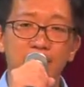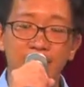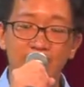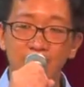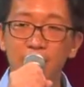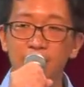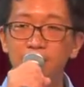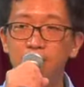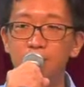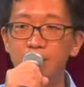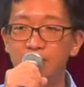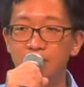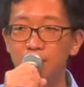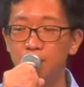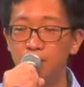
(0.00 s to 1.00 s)
In, the,
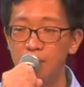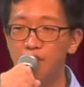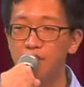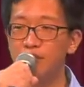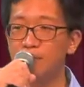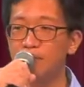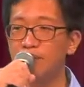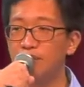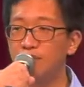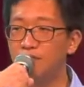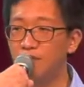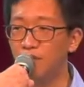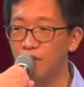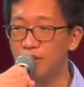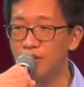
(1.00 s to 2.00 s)
in Romans chapter
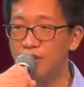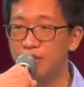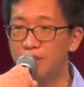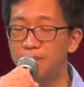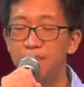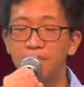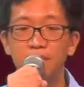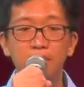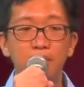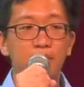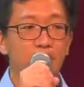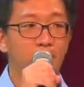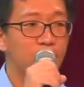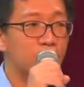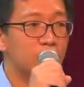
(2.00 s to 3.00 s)
14,
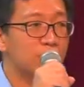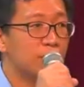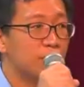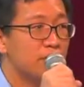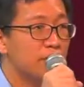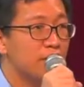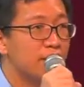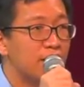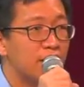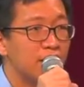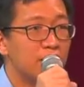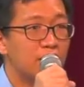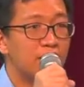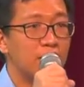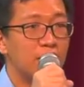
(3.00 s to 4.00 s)
Paul was talking
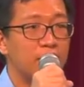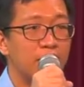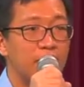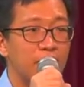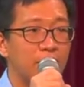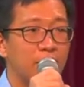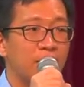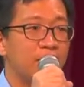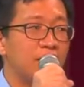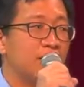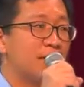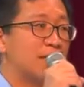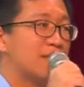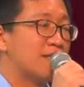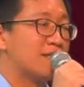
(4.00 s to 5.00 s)
uh, about
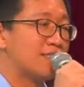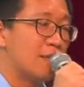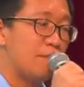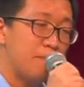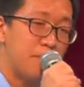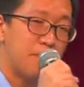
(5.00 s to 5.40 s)
some